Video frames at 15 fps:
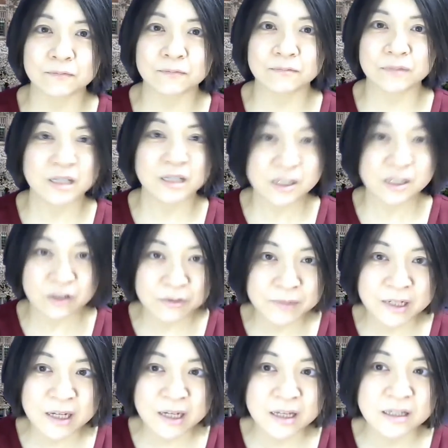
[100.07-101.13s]
feel like I'm
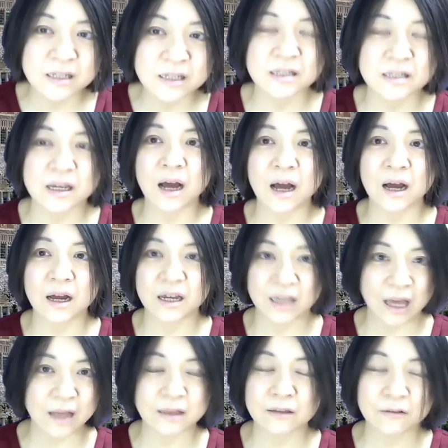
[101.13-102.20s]
discriminated
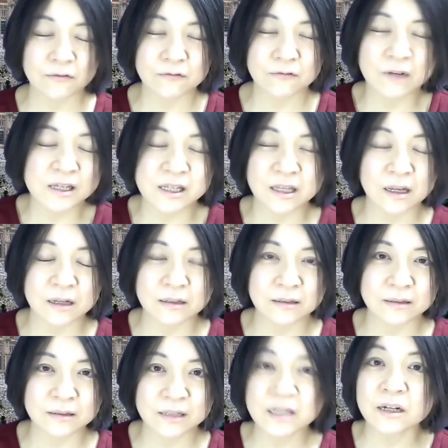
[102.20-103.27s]
at Waseda
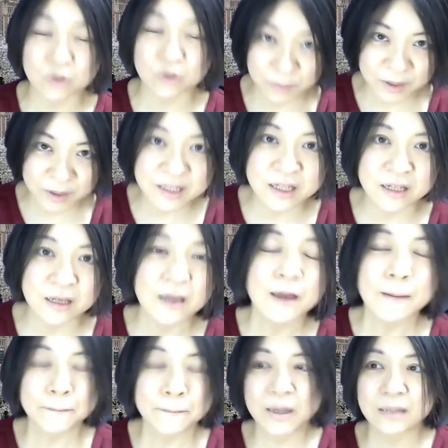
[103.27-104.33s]
legal community.
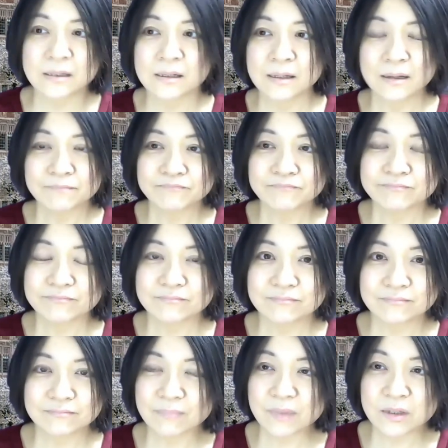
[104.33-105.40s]
But
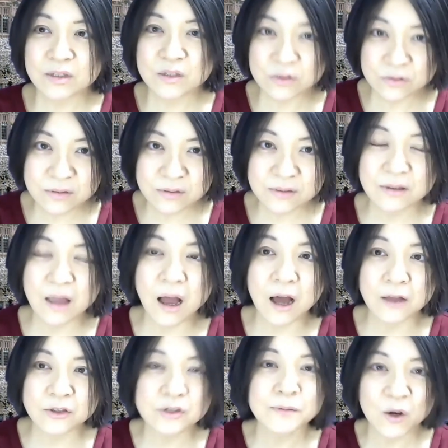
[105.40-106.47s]
to be
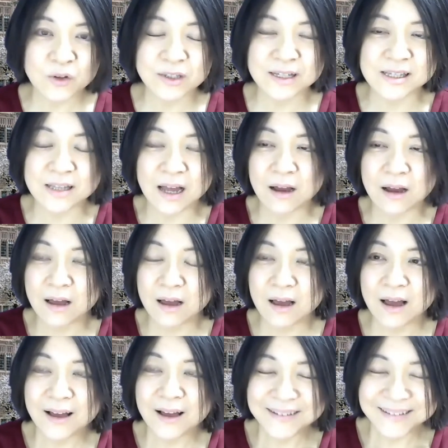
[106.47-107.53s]
honest,
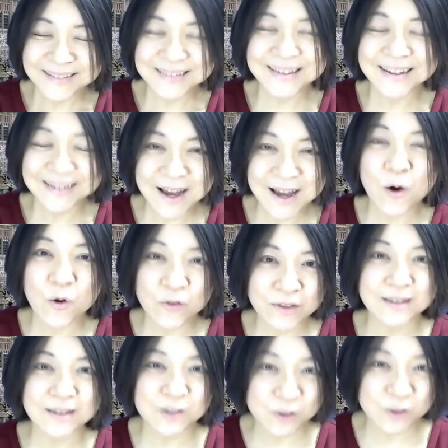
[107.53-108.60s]
there are only
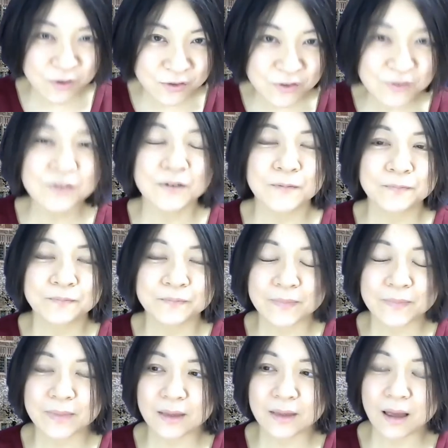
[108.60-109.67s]
2
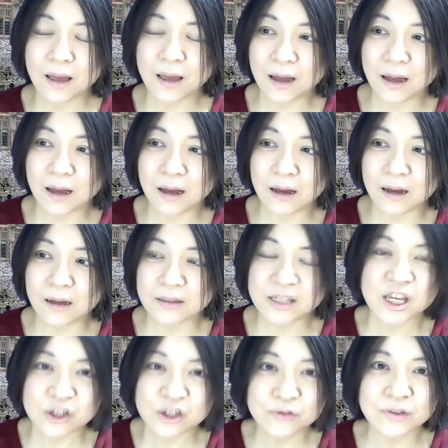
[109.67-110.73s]

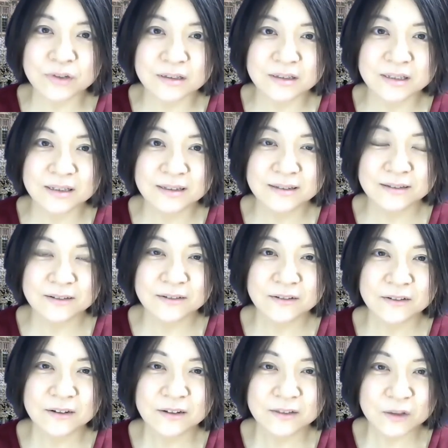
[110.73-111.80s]
tenured
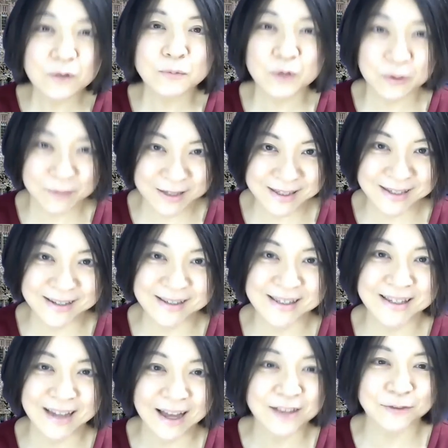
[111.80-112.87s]
law professors
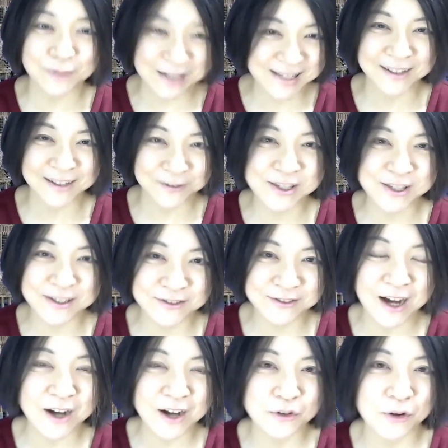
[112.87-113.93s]
at Waseda Law School
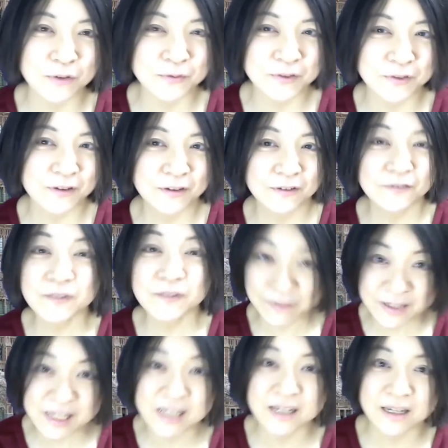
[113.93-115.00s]
out of
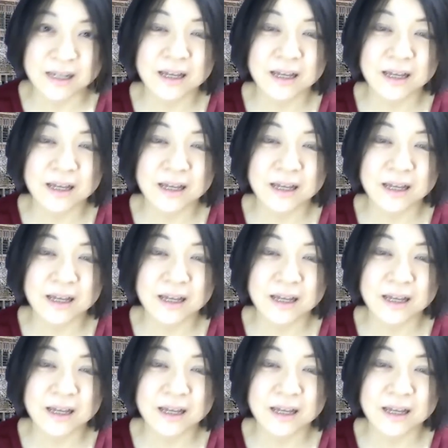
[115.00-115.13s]
50